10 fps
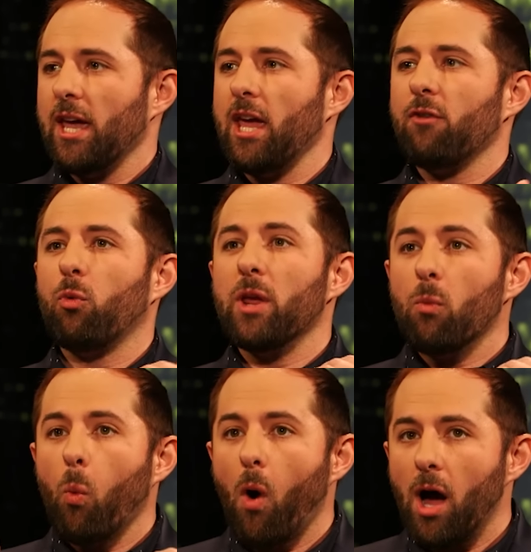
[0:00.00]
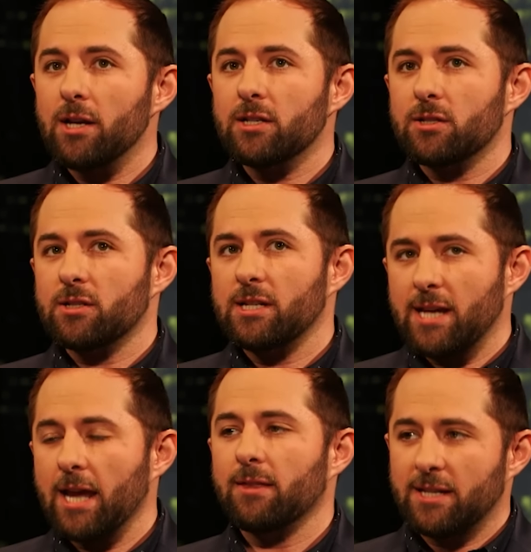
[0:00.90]
If we want to
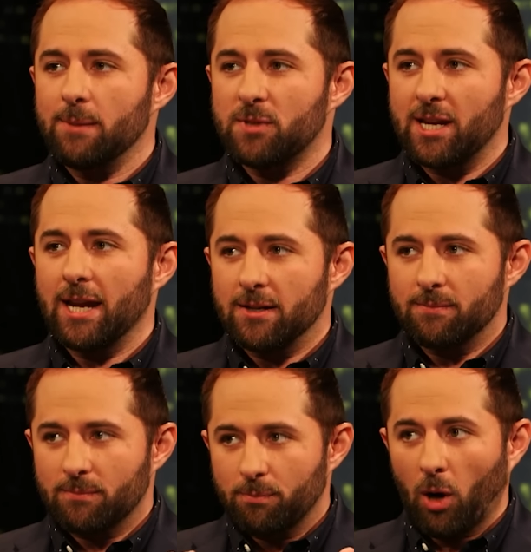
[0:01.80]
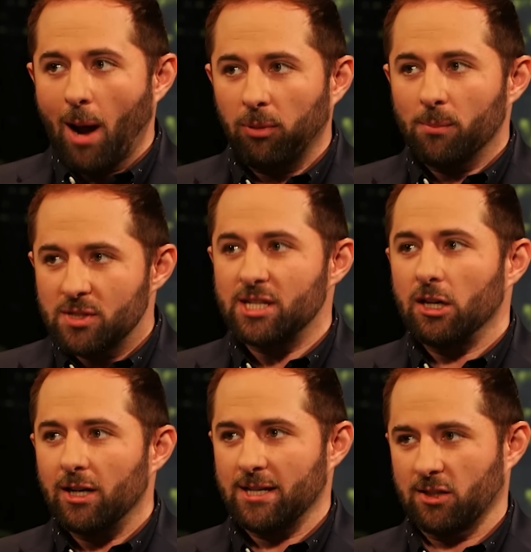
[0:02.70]
take the deep state problem
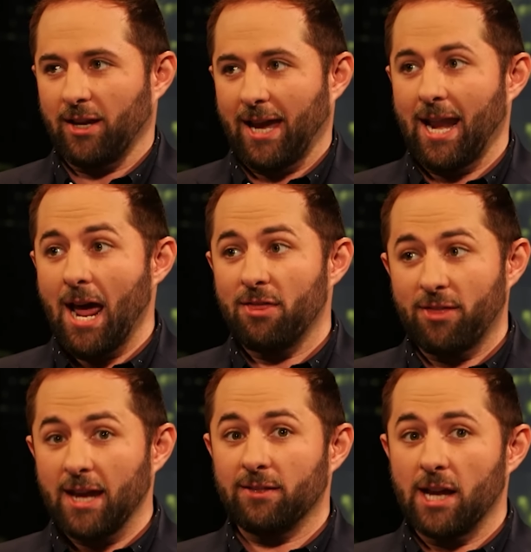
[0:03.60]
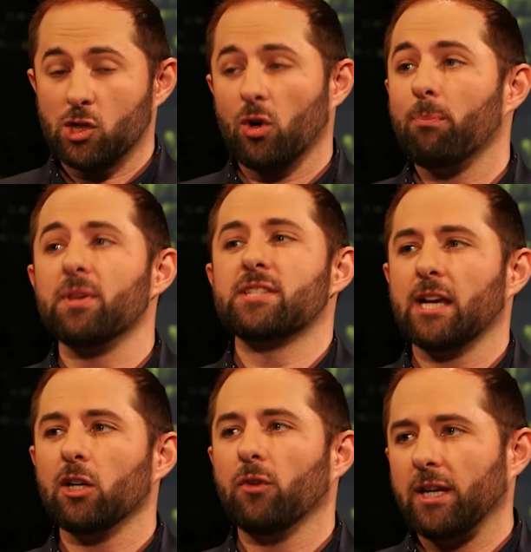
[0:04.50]
seriously, and I think that Trump is
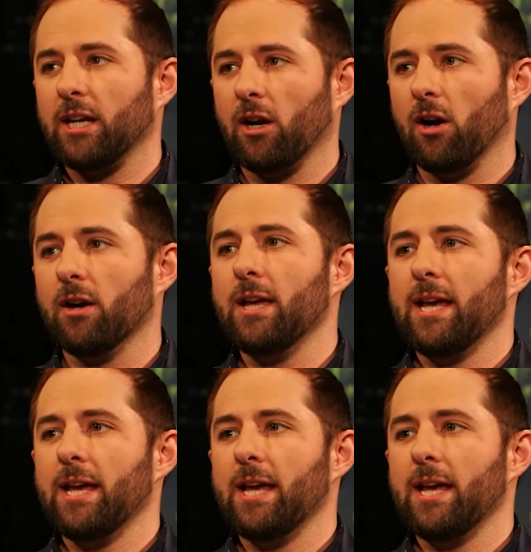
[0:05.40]
signaling here,